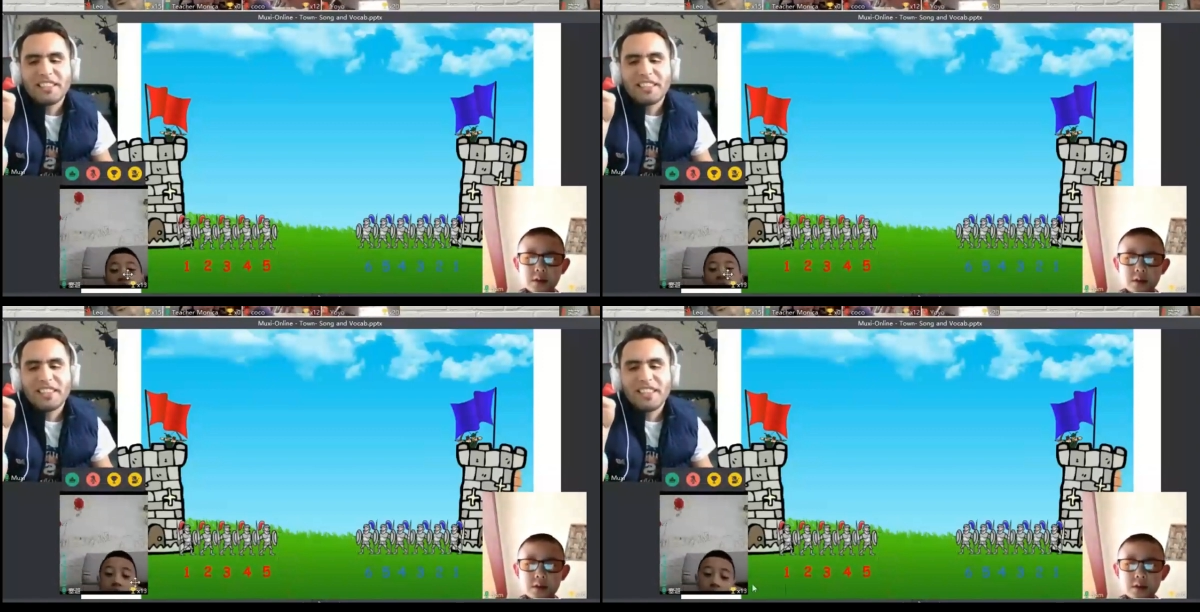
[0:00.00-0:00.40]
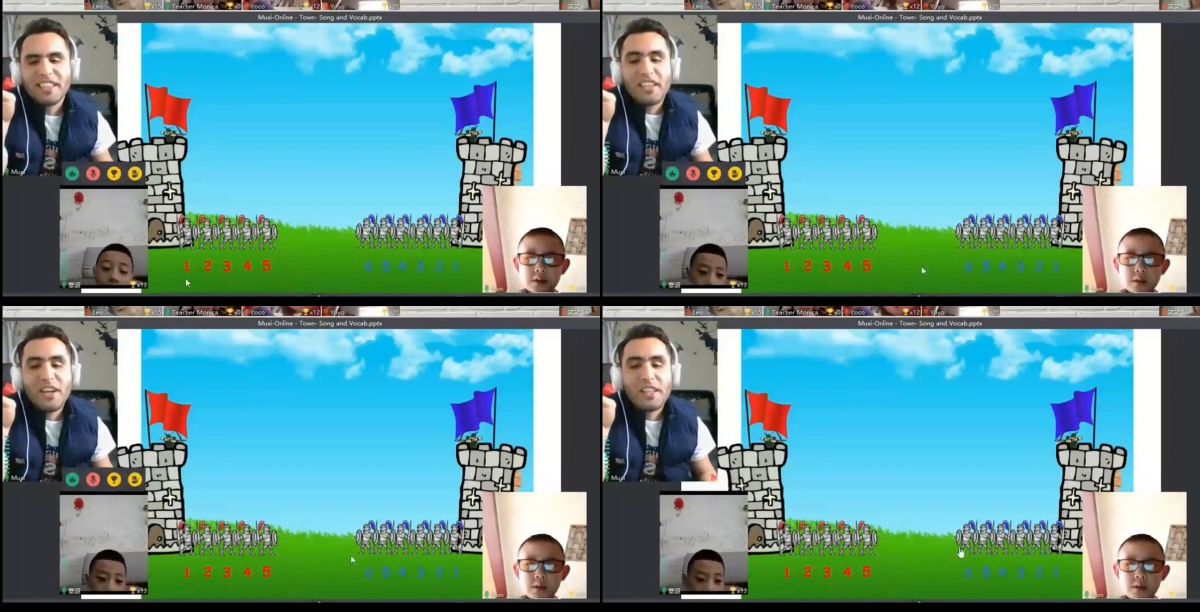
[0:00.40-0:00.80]
Speaker 1: panda.
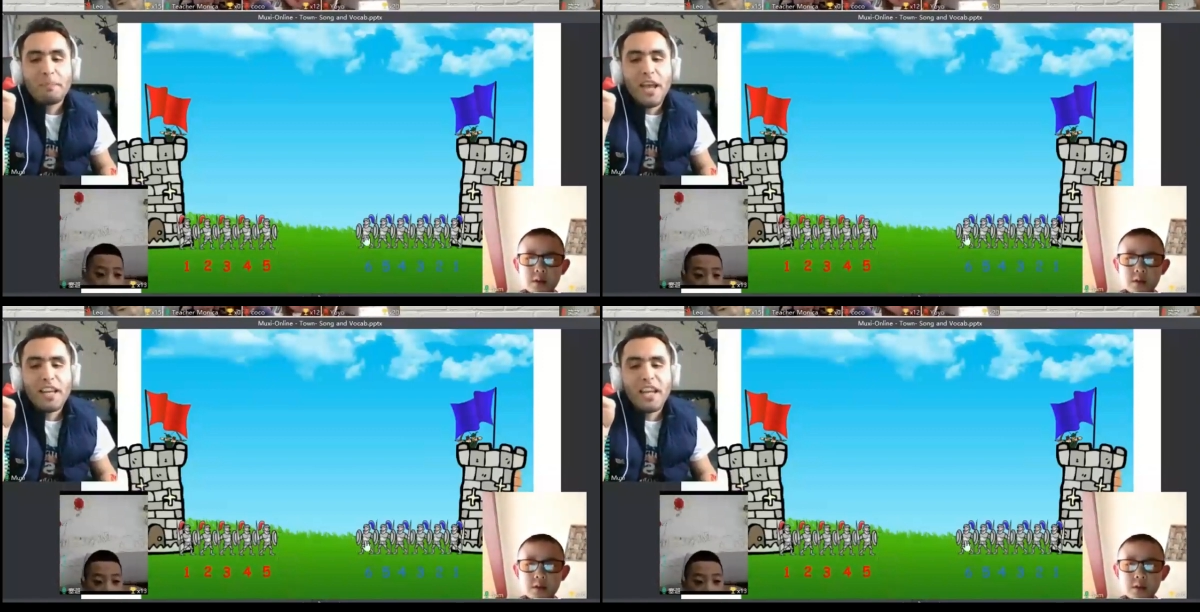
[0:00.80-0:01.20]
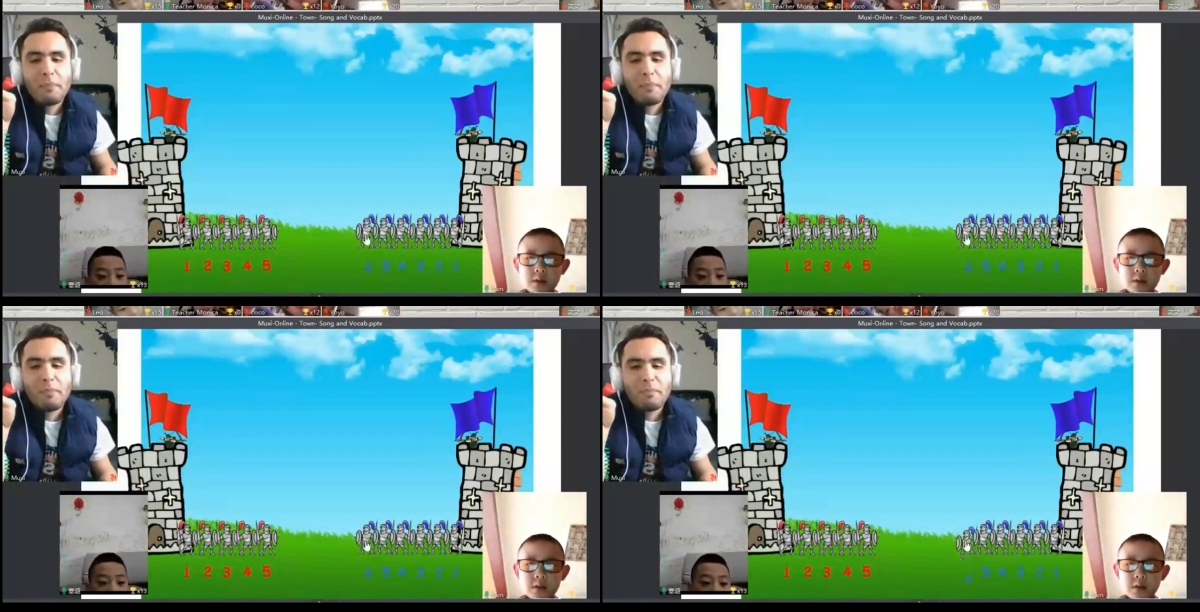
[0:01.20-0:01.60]
There is a
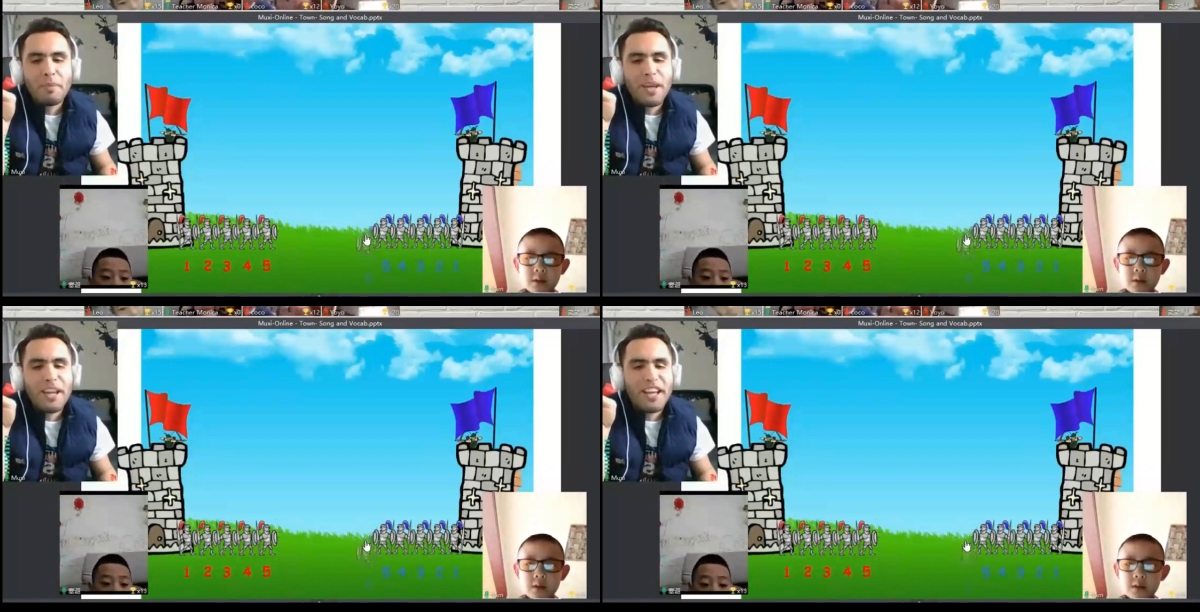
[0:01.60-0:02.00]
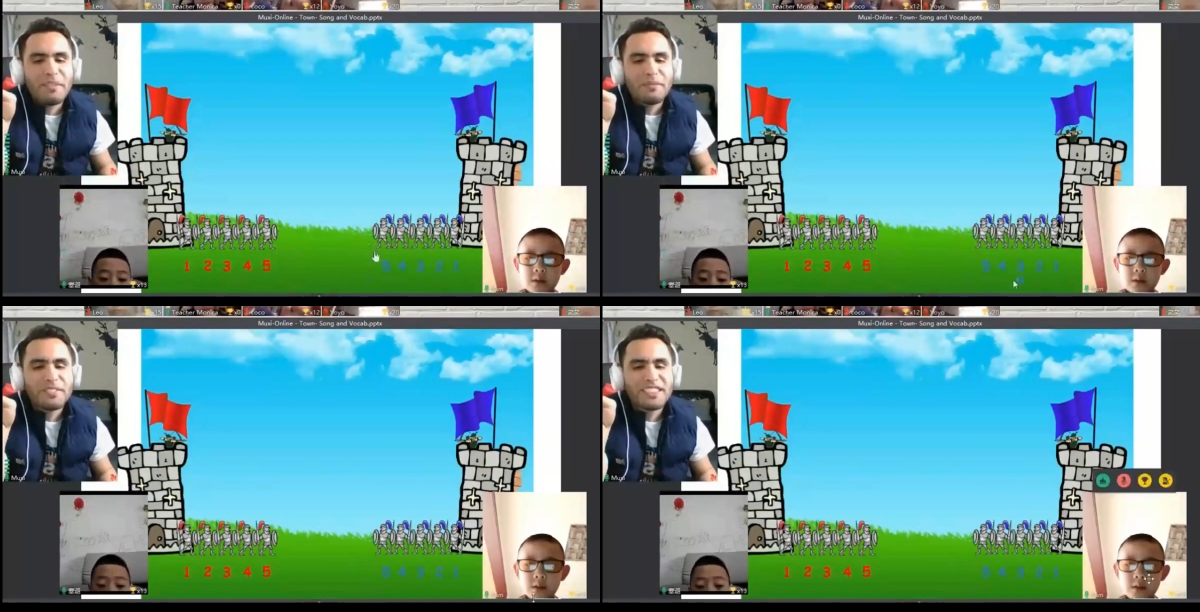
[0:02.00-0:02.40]
panda. Bam, bam,
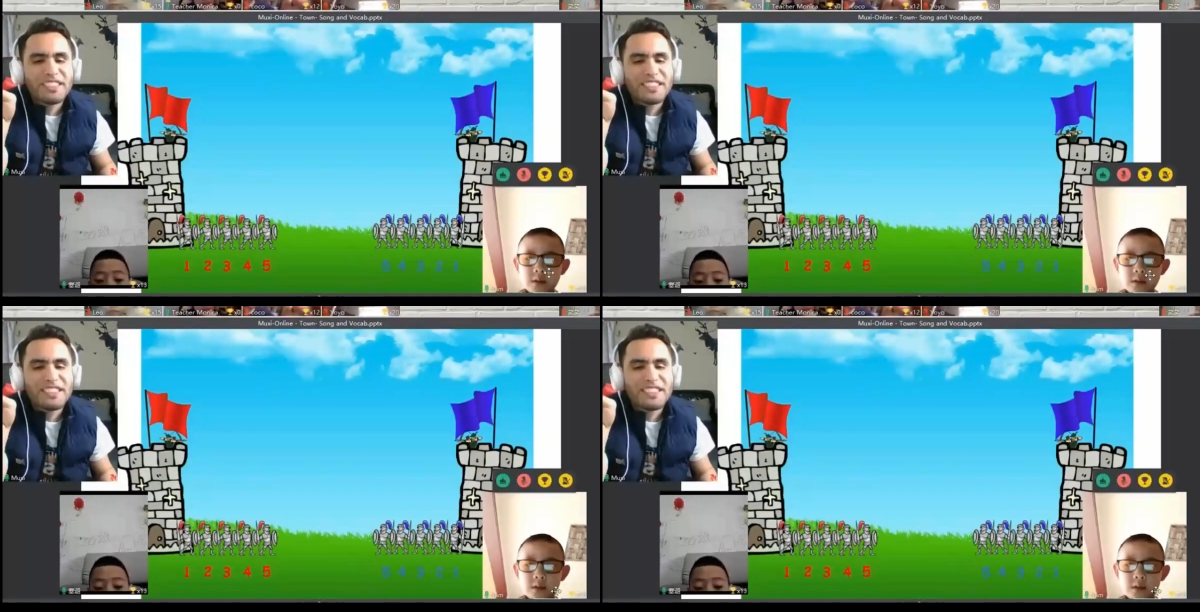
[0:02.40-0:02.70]
bam.